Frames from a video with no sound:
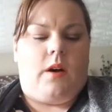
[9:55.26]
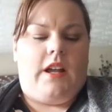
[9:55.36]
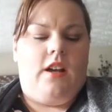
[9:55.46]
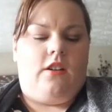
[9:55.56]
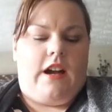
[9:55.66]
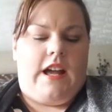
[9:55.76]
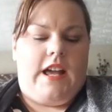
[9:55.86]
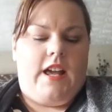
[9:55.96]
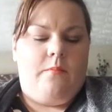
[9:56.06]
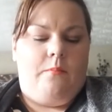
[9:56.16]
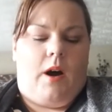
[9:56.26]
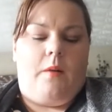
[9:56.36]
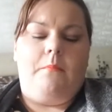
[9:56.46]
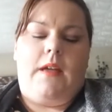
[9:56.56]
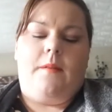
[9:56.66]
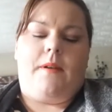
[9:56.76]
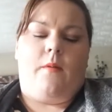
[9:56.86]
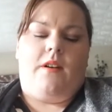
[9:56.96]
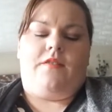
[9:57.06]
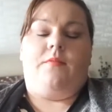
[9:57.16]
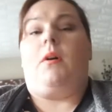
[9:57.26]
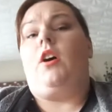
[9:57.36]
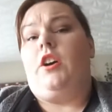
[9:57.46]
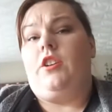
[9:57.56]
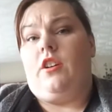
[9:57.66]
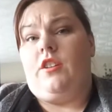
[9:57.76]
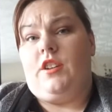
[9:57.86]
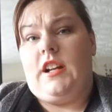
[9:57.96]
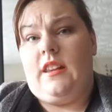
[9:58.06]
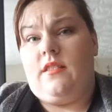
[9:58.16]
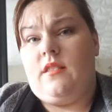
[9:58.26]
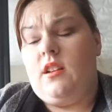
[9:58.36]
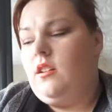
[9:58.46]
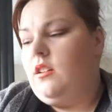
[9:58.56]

is quite grey, but maybe with powder underneath